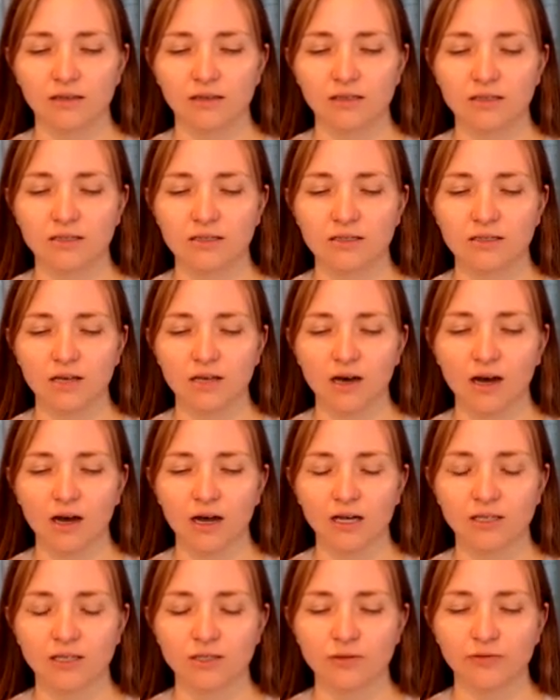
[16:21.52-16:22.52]
the
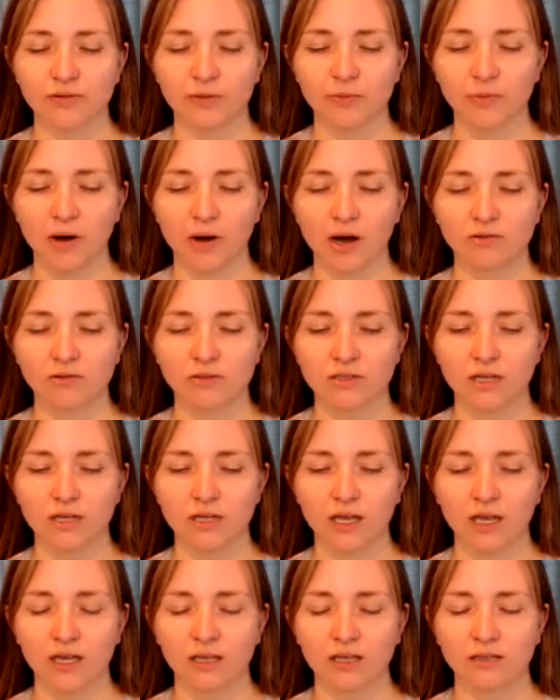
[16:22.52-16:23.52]
sides of the
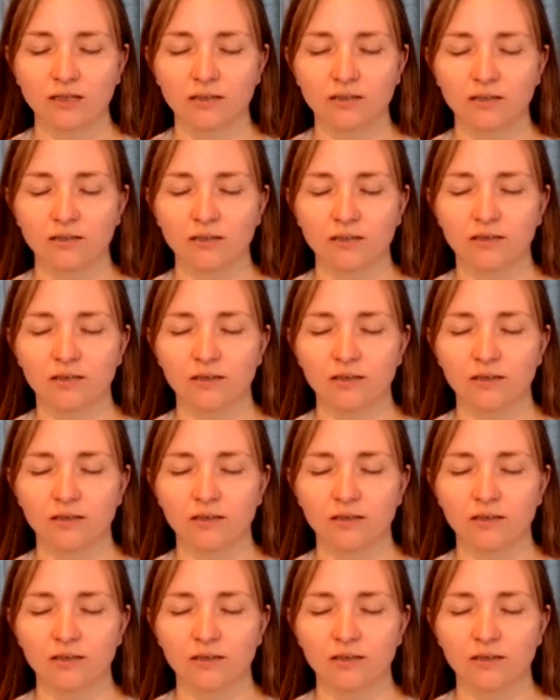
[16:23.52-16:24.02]
mountain,